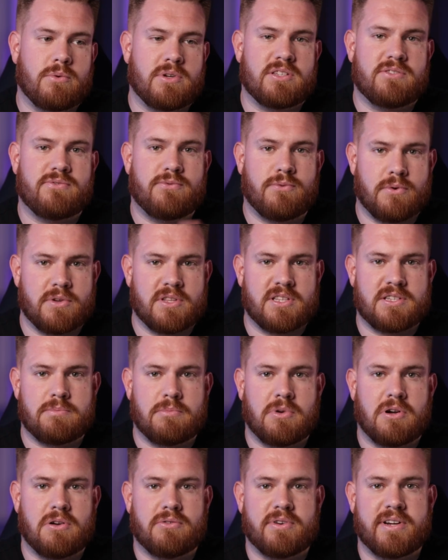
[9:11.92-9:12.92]
ones for the
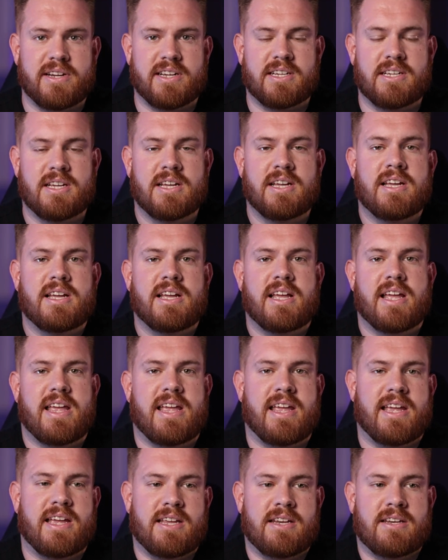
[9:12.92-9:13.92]
small rig,
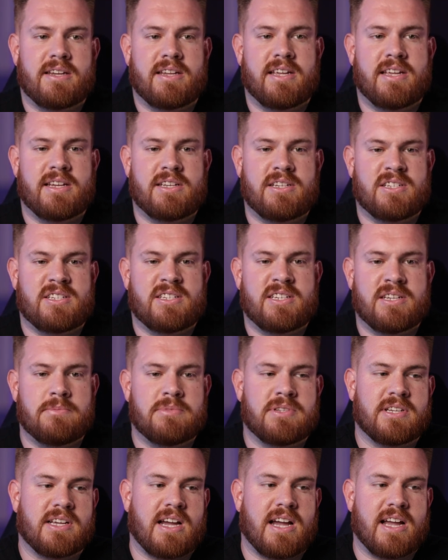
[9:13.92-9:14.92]
and it just
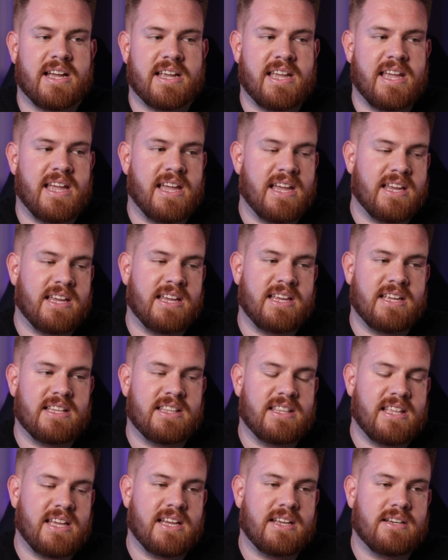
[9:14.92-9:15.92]
seems like I can't
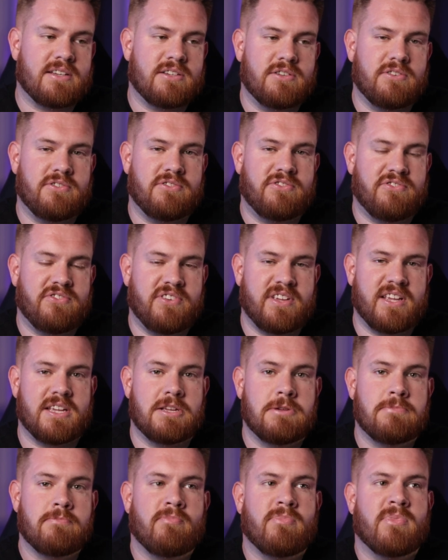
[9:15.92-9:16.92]
get that to
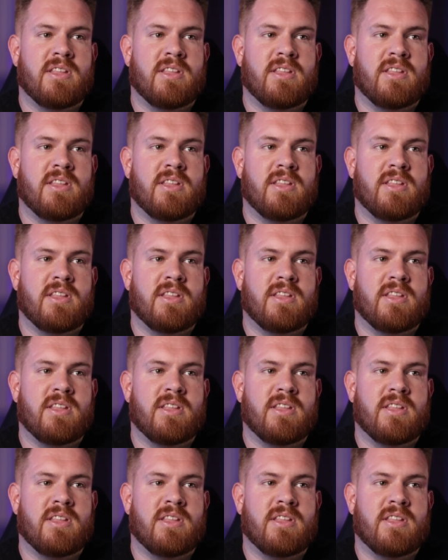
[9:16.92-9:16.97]
fit.